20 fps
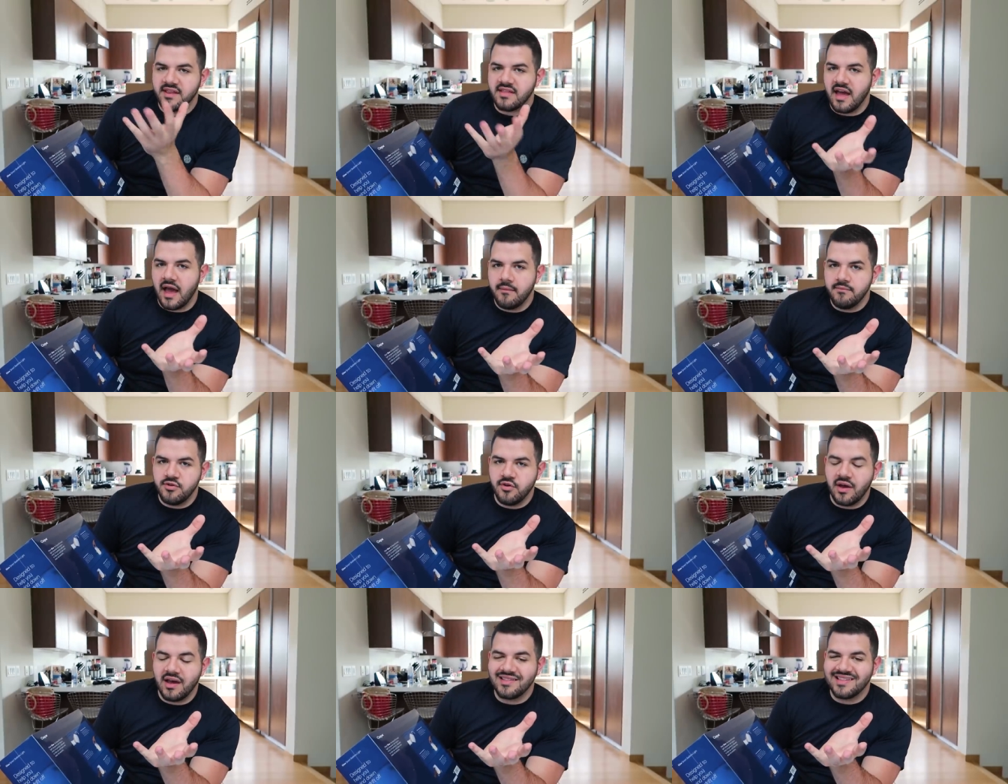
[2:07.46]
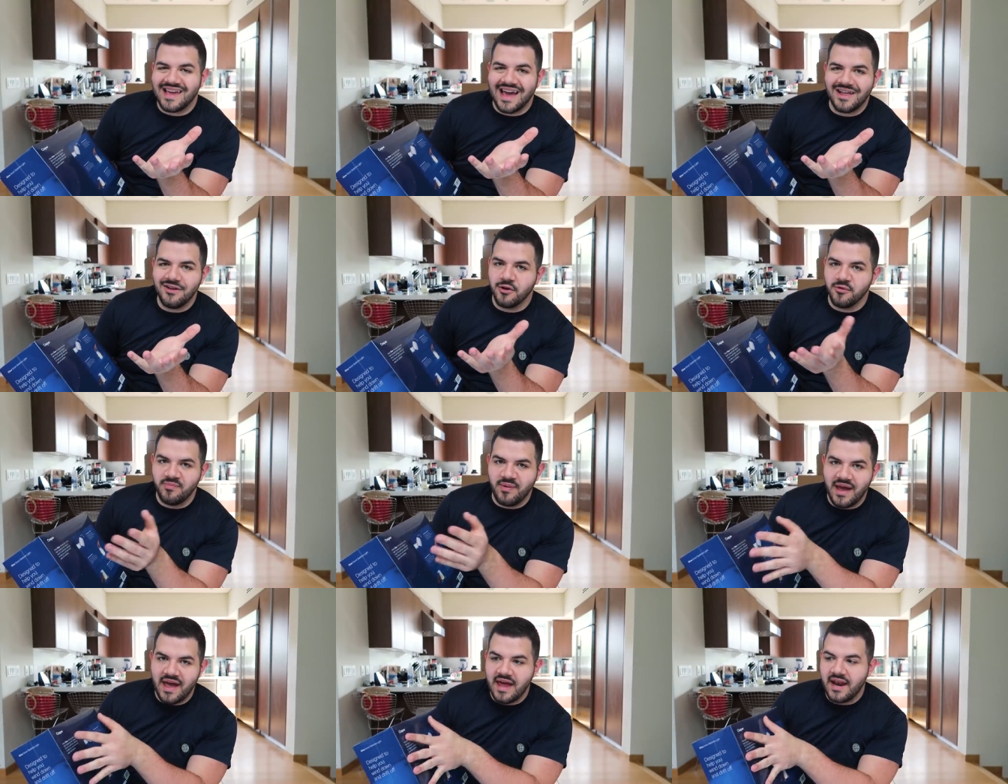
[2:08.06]
many times you guys get in
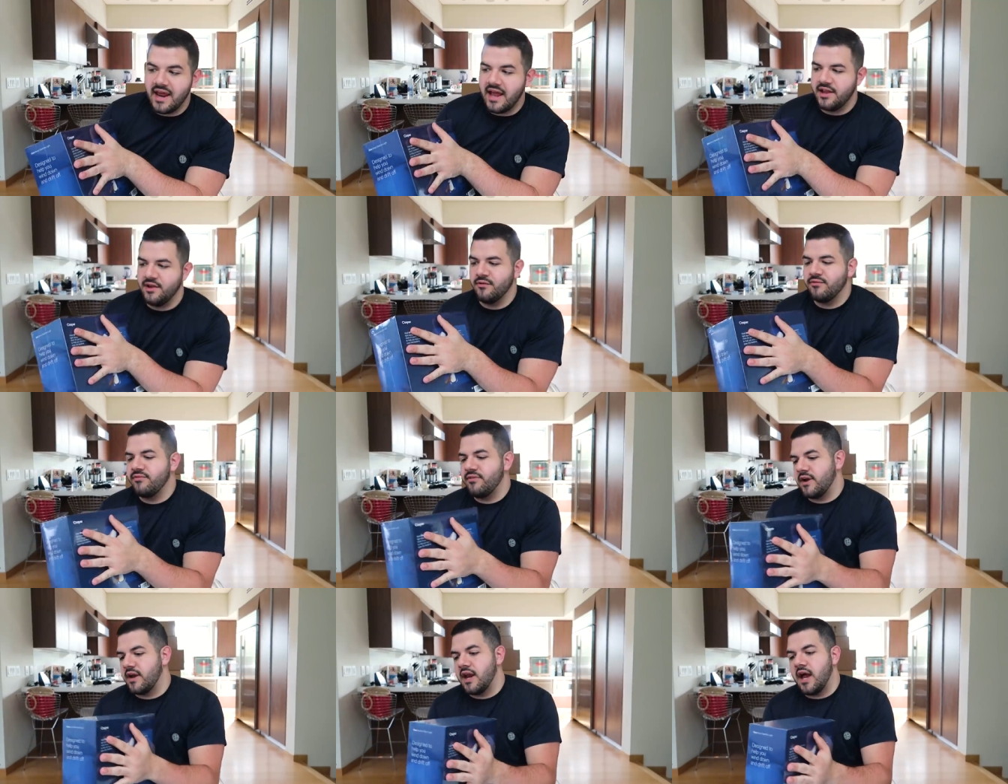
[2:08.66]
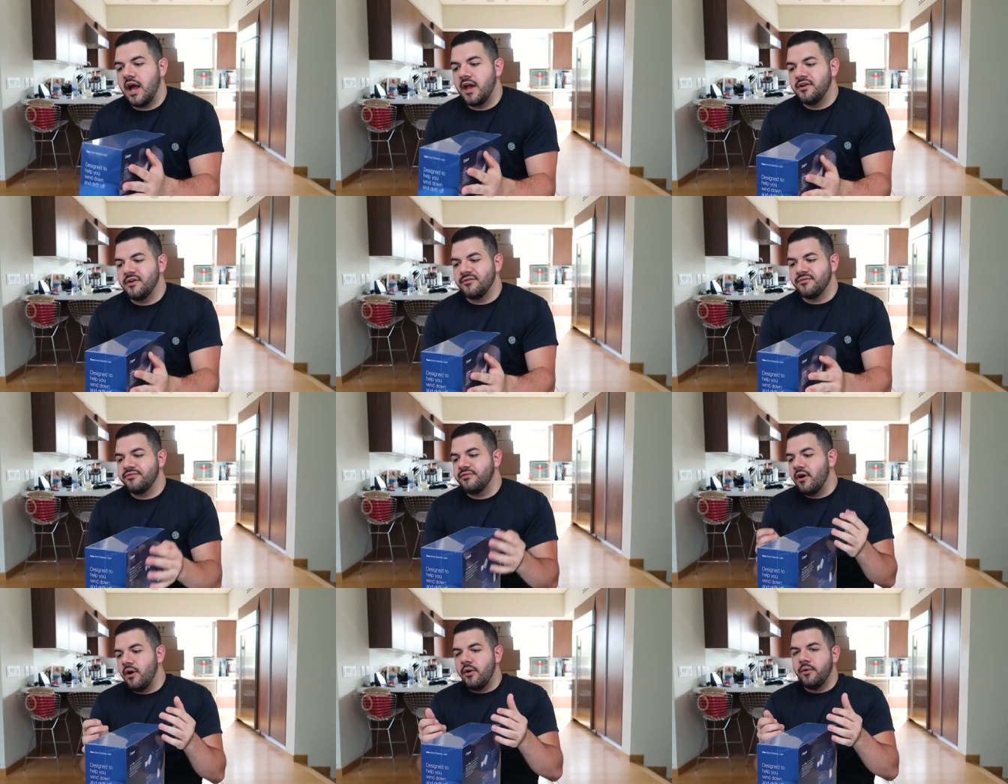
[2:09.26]
your bed and you're freaking on your
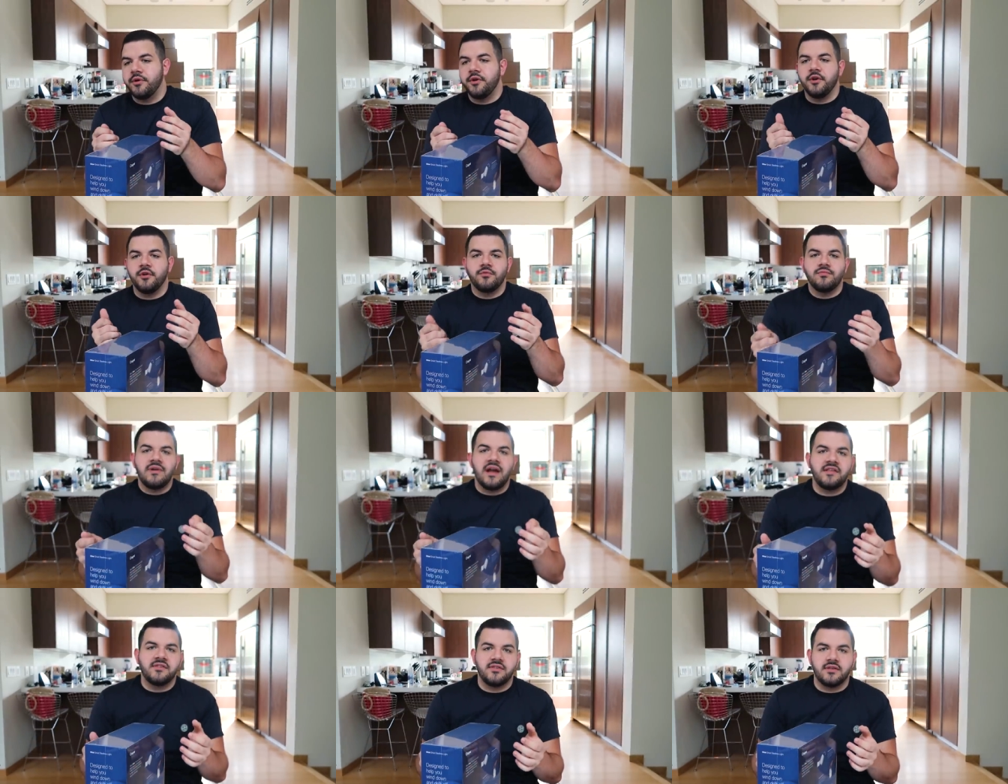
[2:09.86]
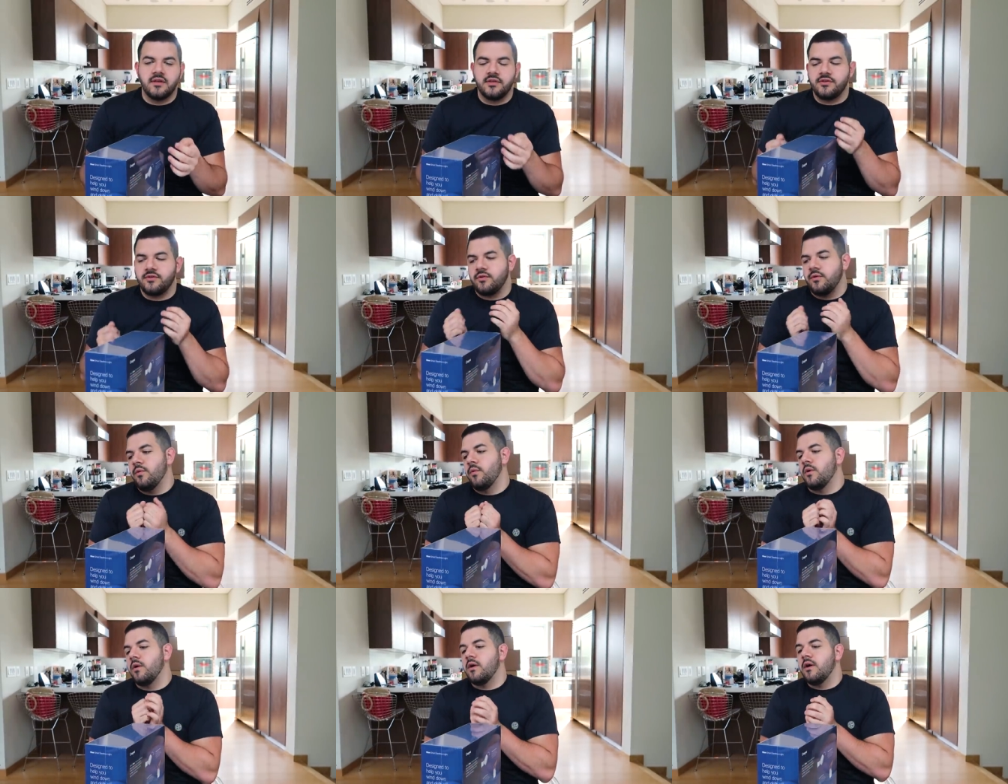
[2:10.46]
phone or you're restless
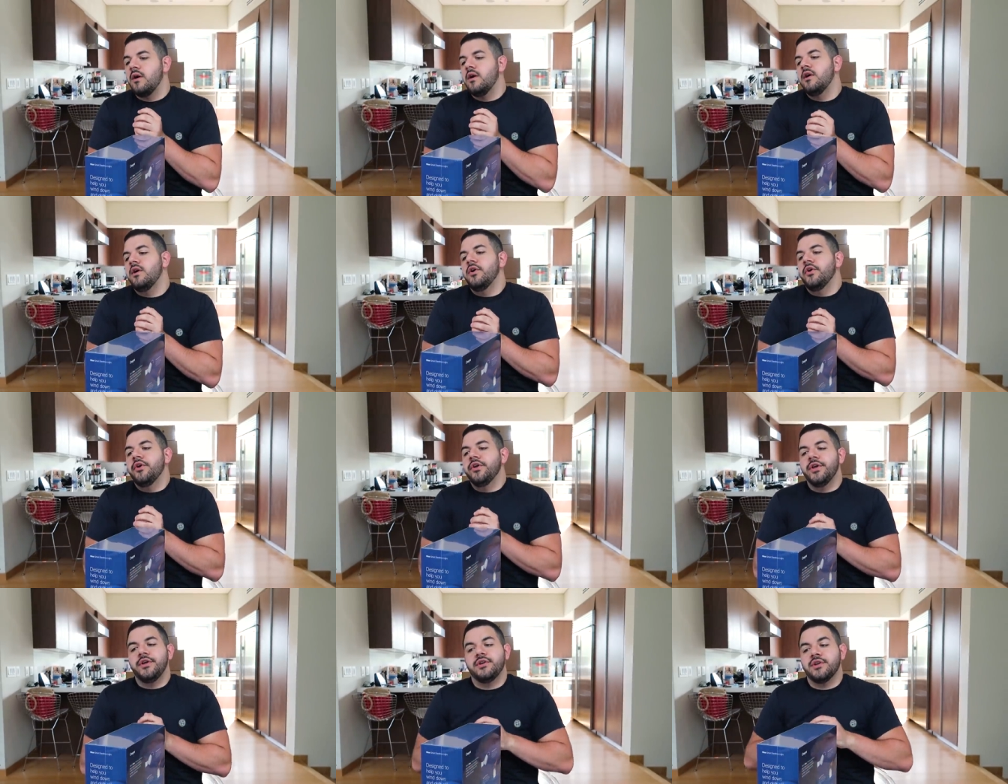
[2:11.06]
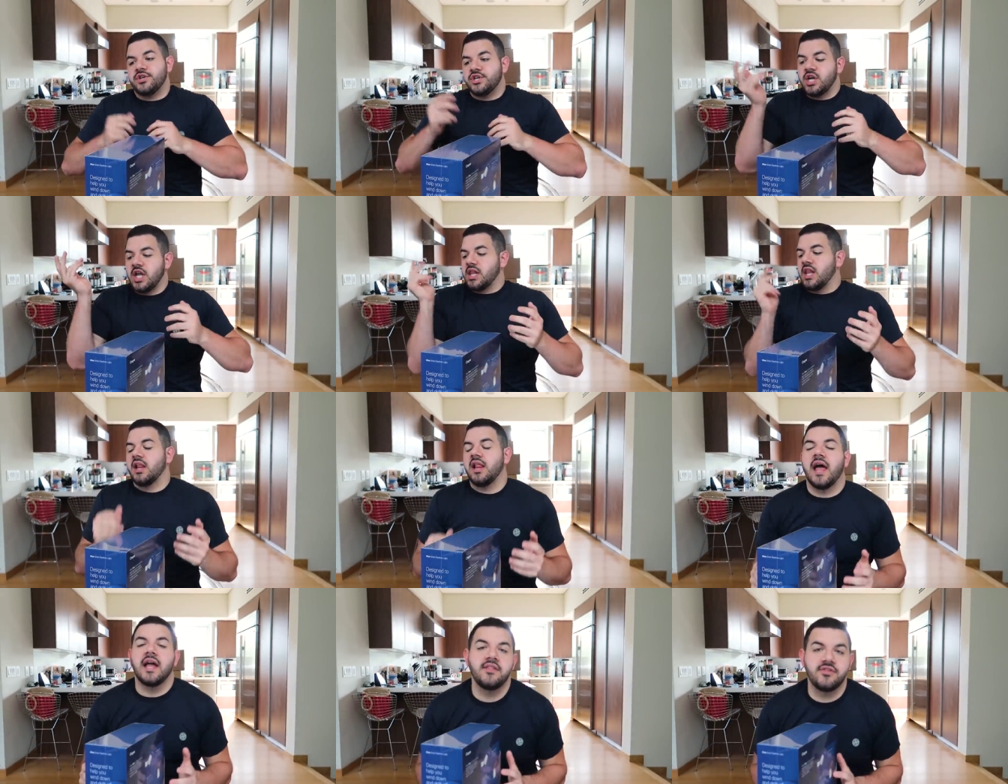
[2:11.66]
or you just shut
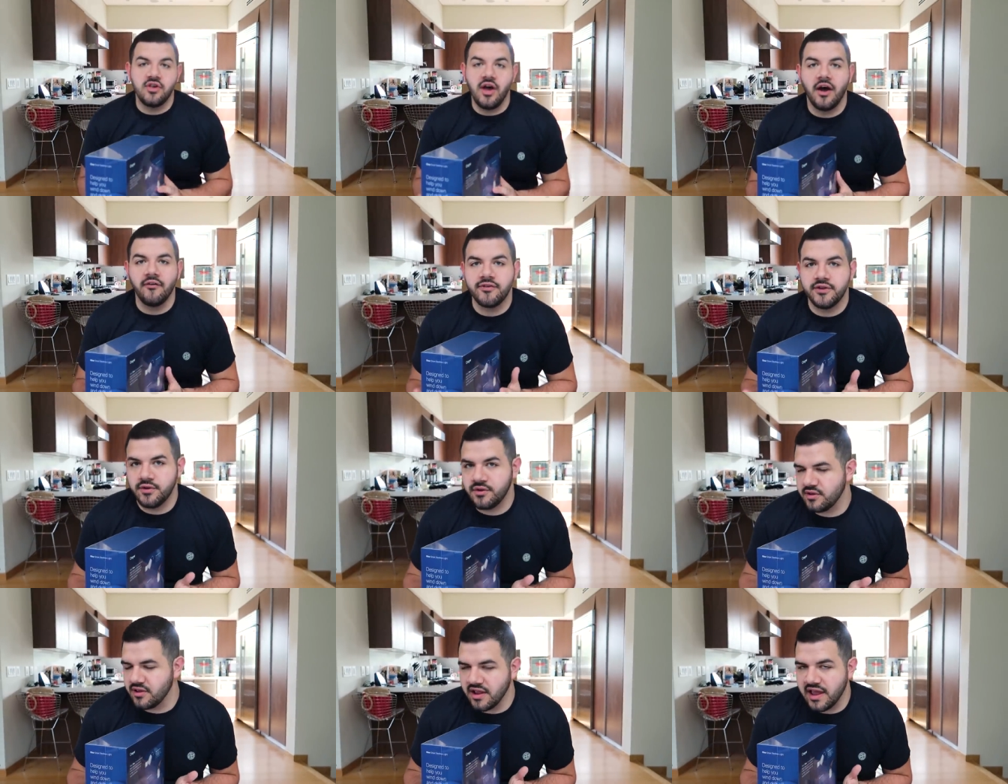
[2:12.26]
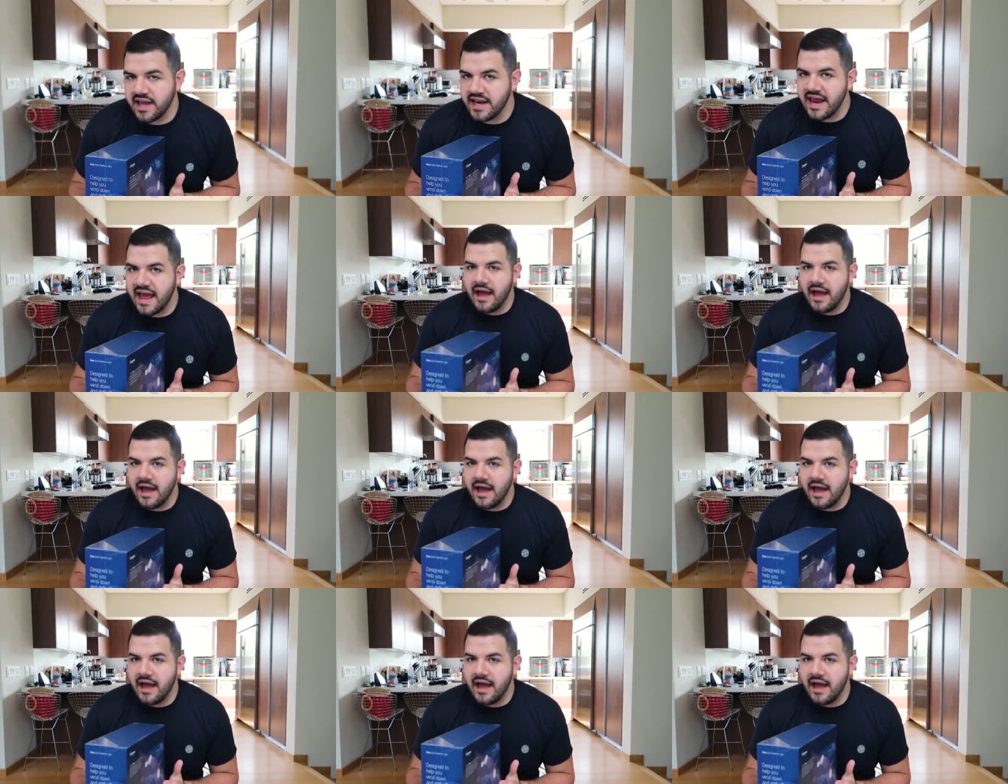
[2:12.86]
the lights off and you just lay